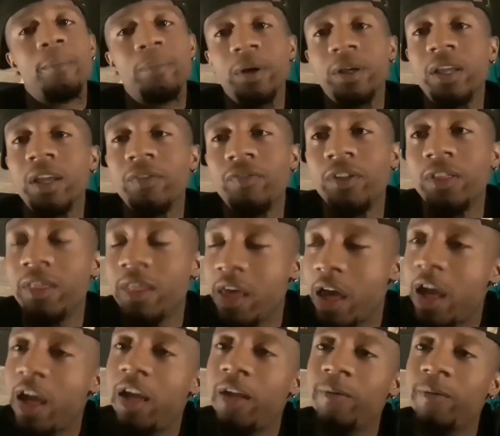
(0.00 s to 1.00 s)
But given
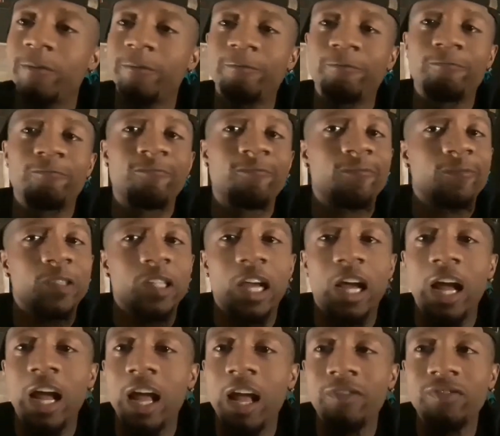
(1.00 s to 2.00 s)
that,
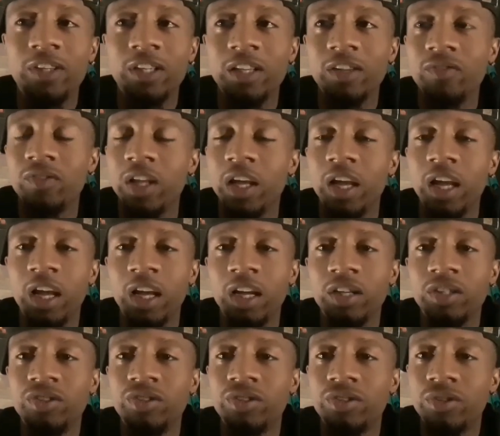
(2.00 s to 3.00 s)
I have to give the
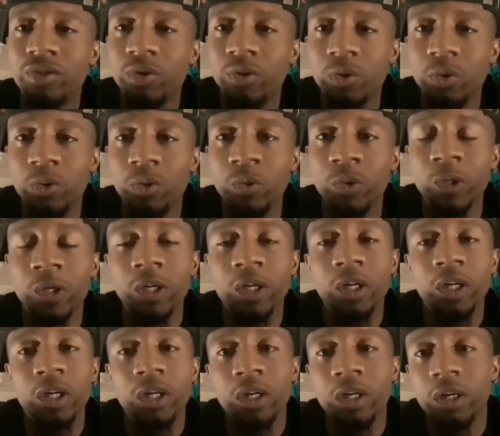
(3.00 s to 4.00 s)
edge to
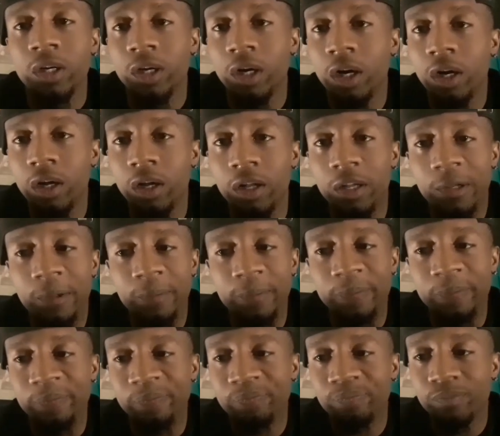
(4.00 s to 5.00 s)

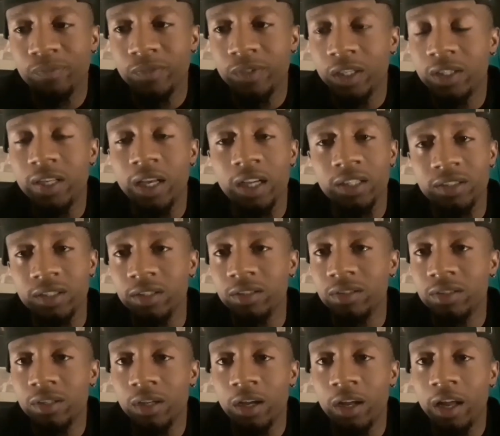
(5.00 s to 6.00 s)
the
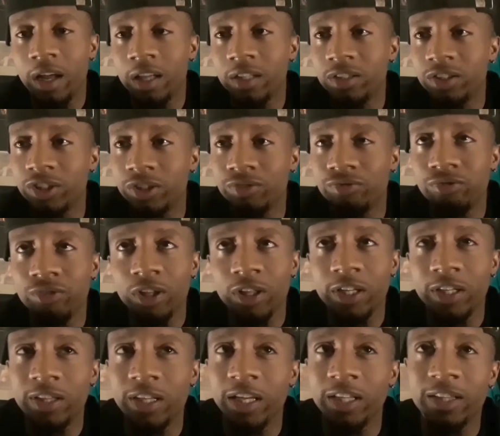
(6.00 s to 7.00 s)
Texans. I just
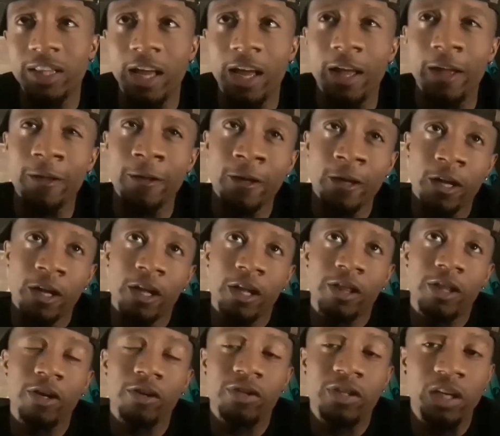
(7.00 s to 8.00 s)
really think that
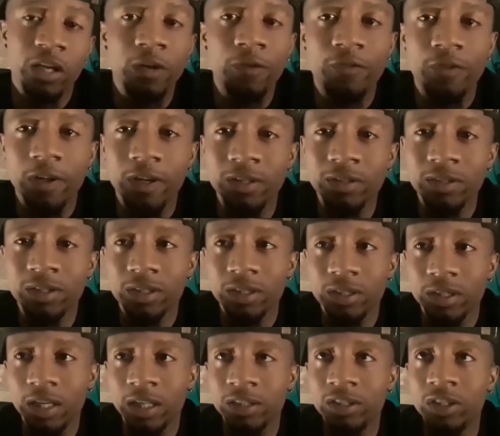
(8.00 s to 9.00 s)
their defense
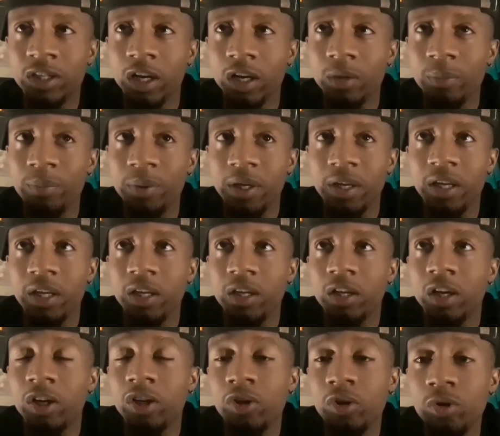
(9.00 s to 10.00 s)
is going to
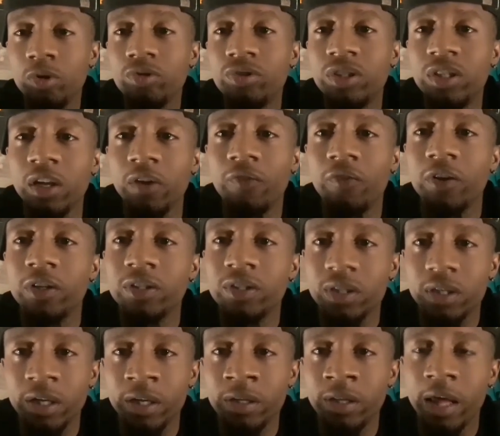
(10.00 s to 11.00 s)
be a huge
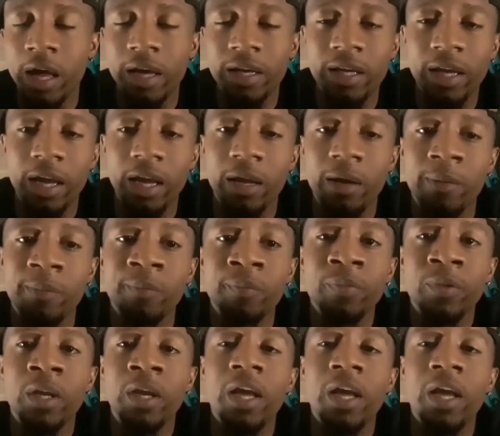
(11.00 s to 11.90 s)
difference in that game.